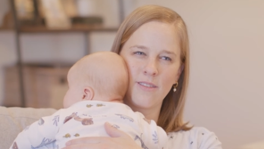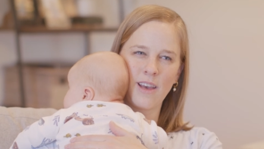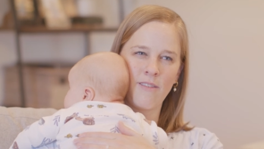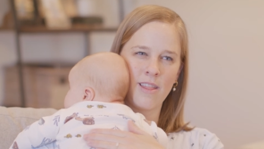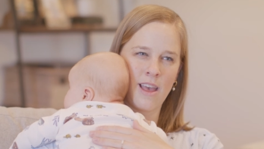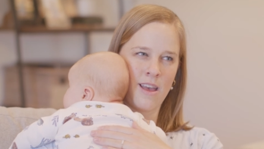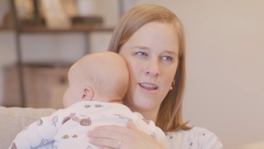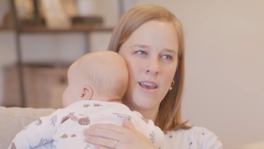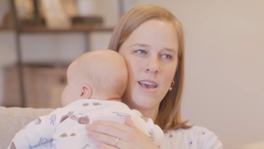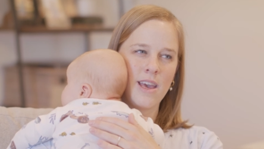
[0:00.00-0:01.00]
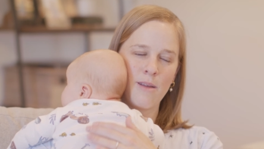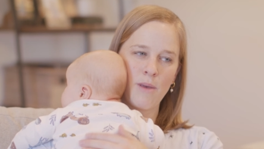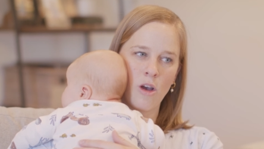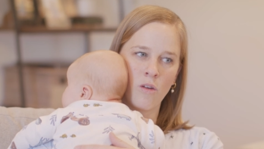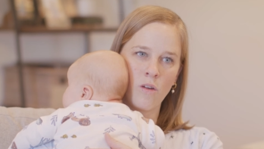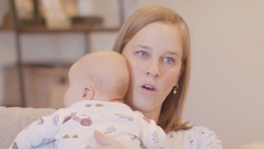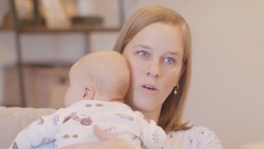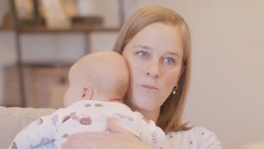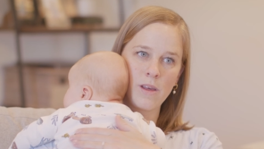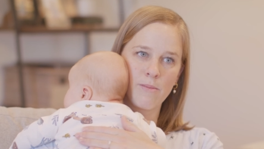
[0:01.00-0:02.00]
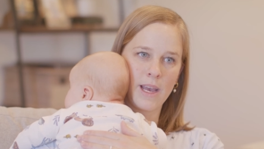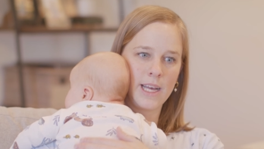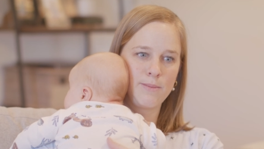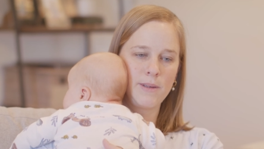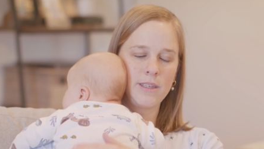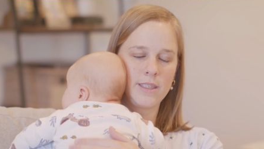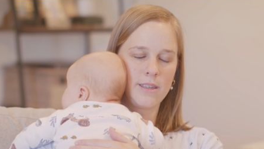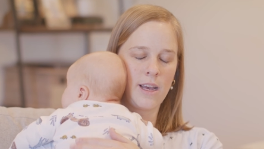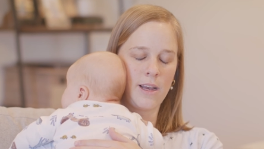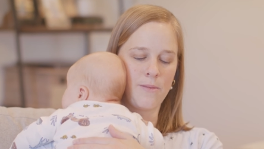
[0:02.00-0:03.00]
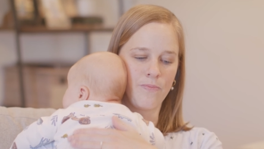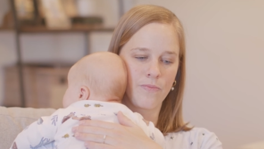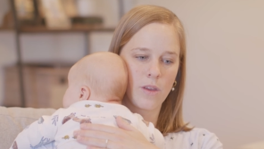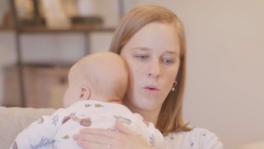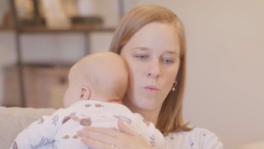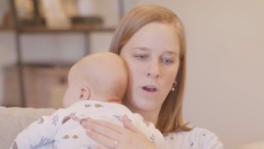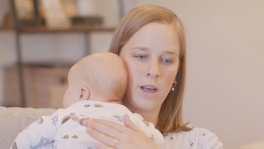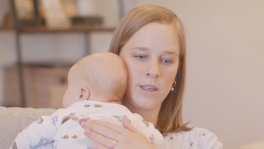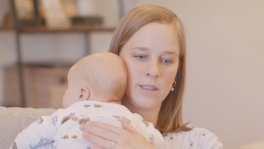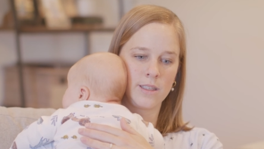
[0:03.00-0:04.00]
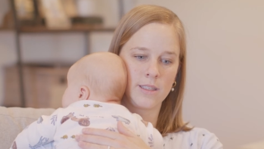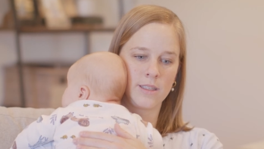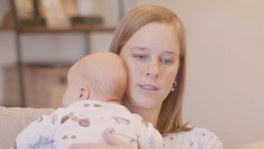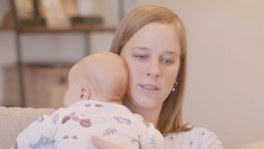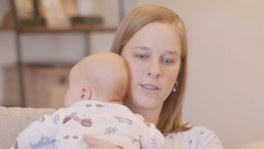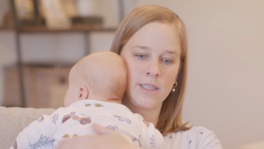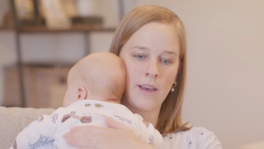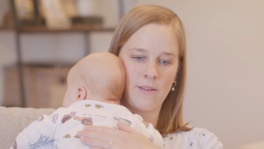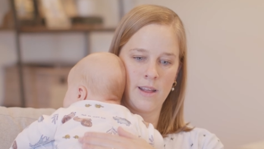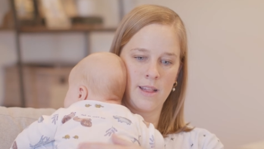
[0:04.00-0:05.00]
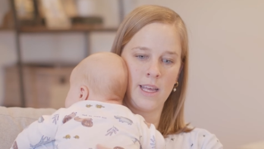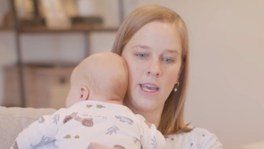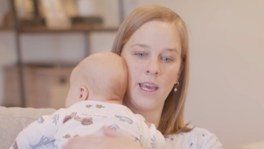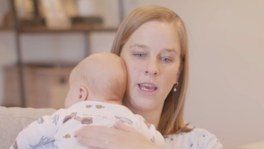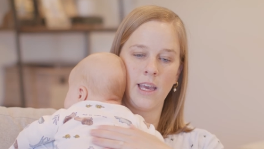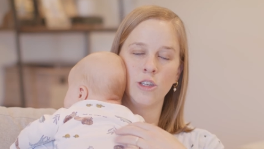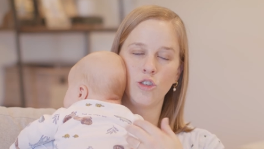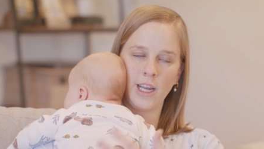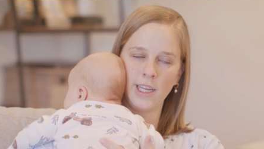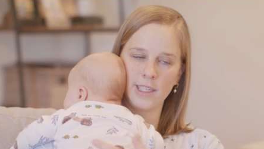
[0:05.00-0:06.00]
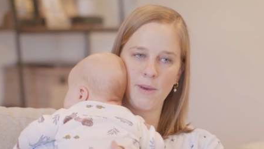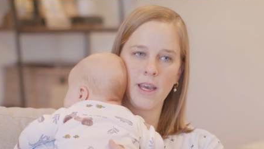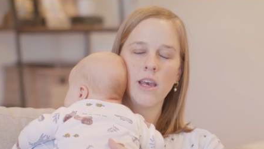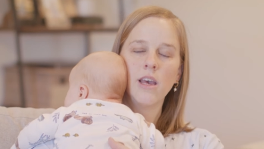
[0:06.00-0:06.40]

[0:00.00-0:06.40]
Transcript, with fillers: of having that in my own home with my husband um, was definitely intriguing to me.